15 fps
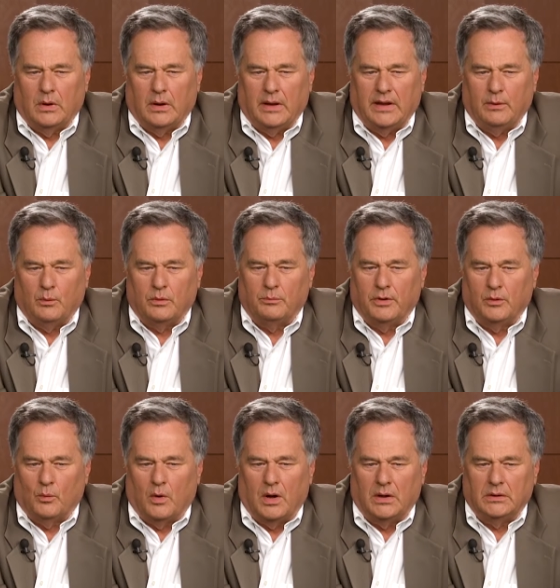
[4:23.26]
He would be
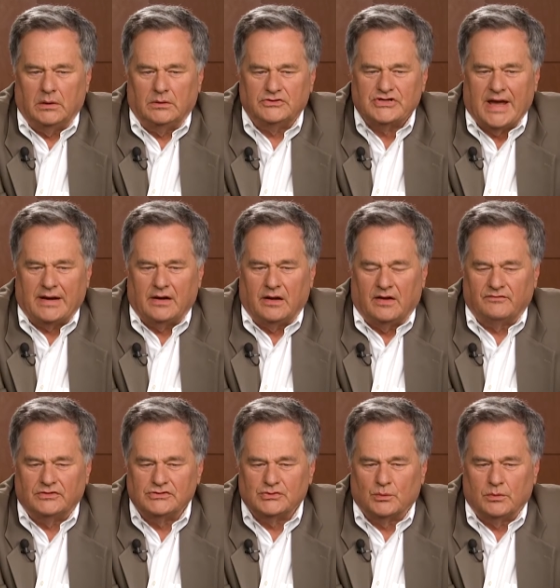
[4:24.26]
one. Janet
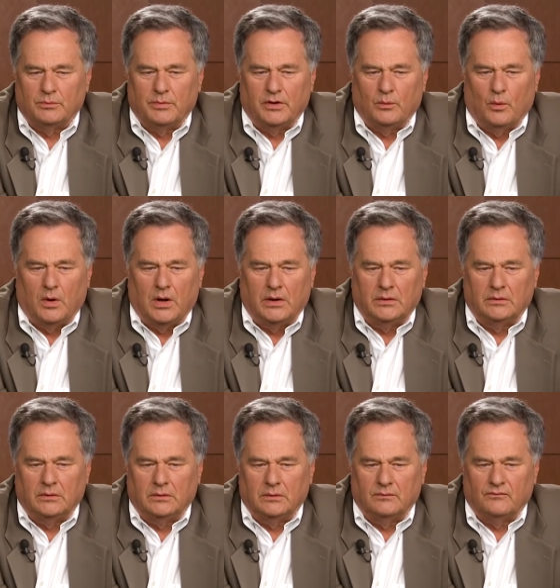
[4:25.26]
Evans would be
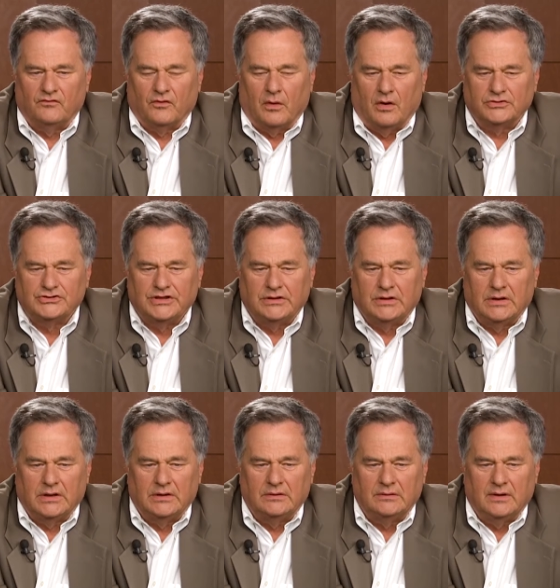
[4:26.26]
one for all she
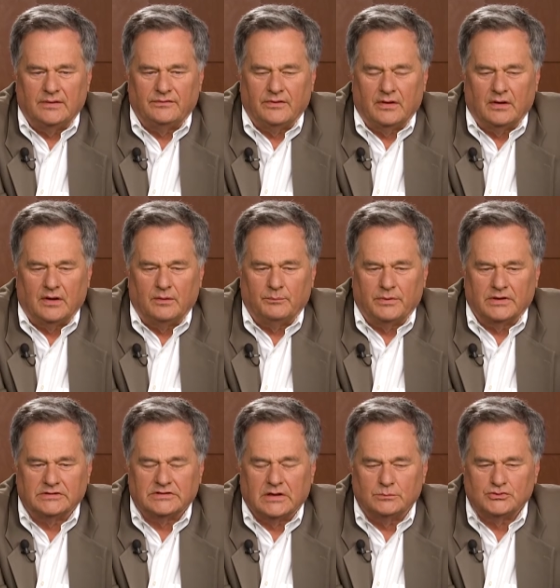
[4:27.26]
did at the
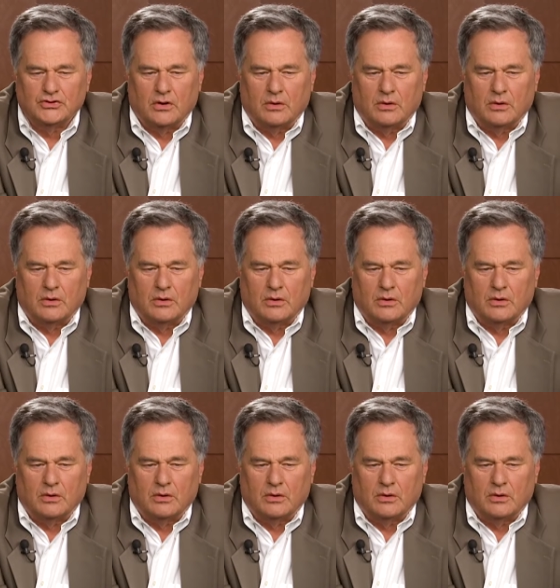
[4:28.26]
Olympics. And I'm sure